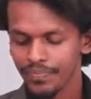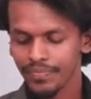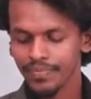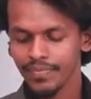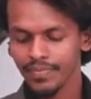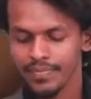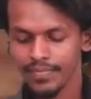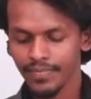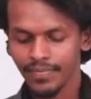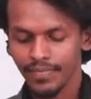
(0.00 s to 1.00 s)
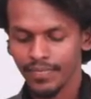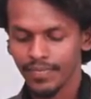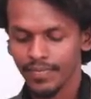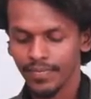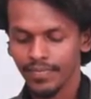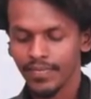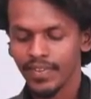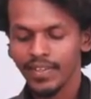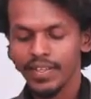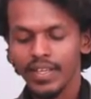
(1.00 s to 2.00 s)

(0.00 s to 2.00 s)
(silence)